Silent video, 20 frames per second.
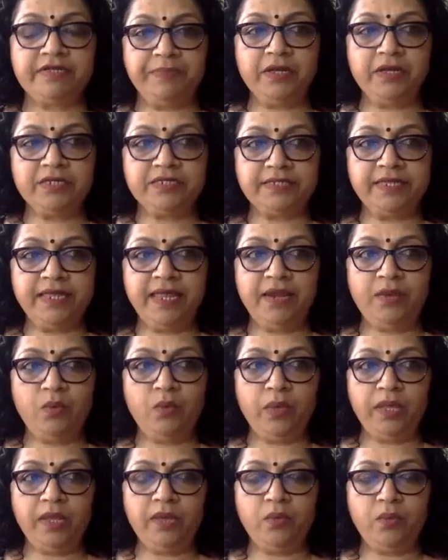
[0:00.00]
because then
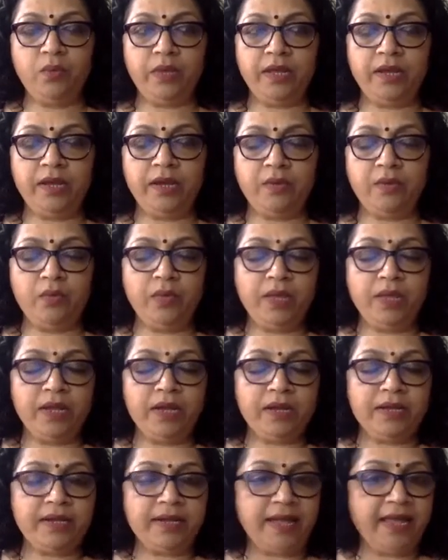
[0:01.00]
we
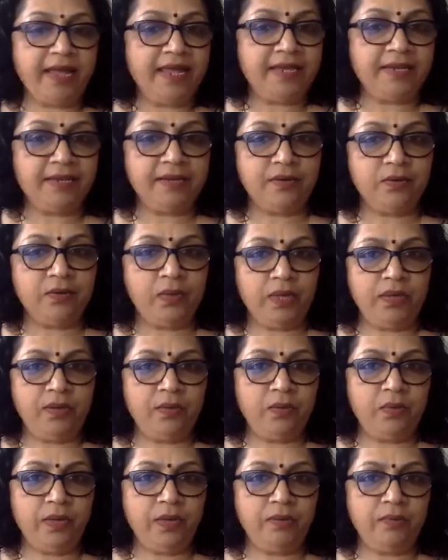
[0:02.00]
are tighter,
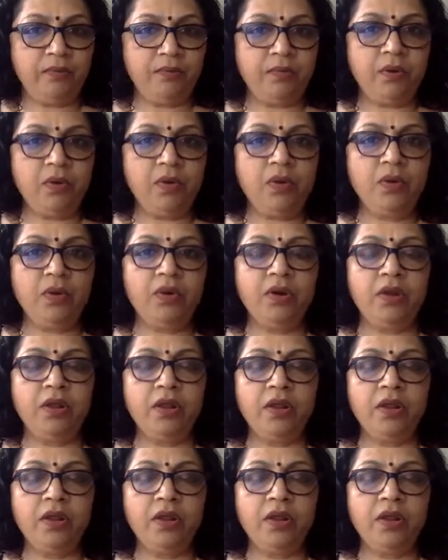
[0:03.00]
we are more